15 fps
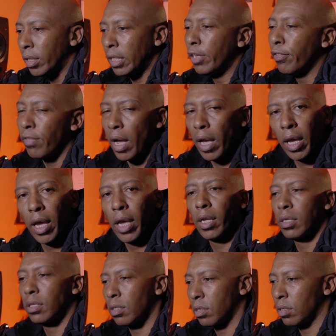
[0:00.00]
if I
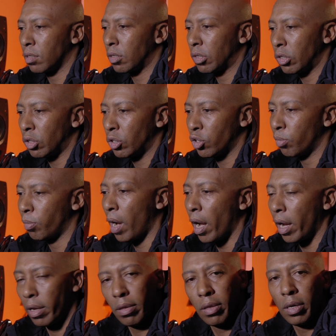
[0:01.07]
had to
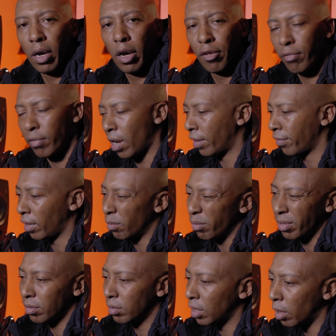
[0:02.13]
buy the R5,
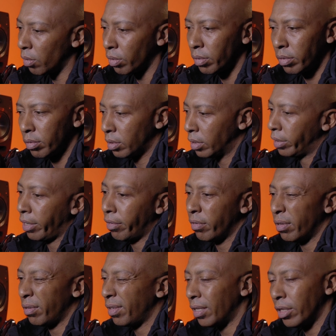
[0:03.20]
I would
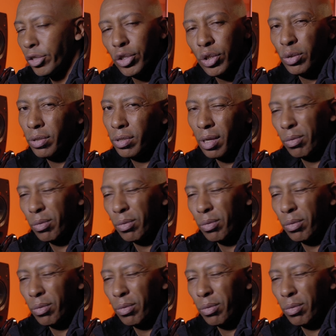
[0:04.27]
never really shoot.